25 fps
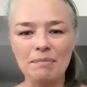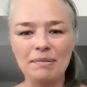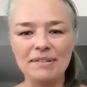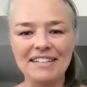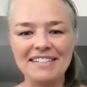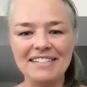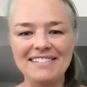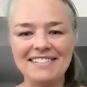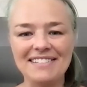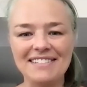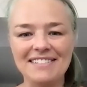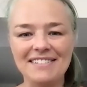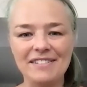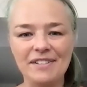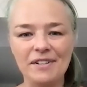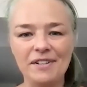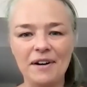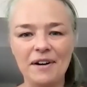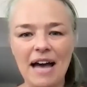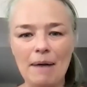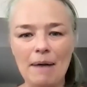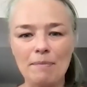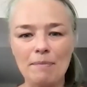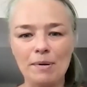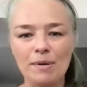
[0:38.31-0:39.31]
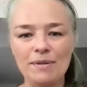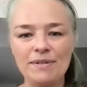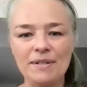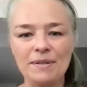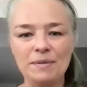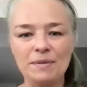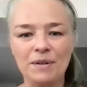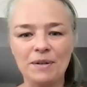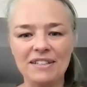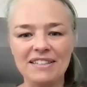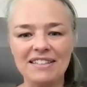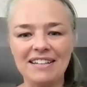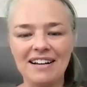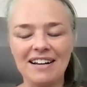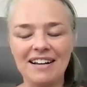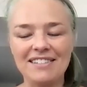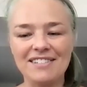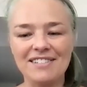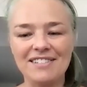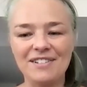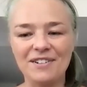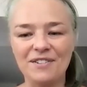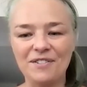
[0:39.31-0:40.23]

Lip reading: places, your apples and whatnots,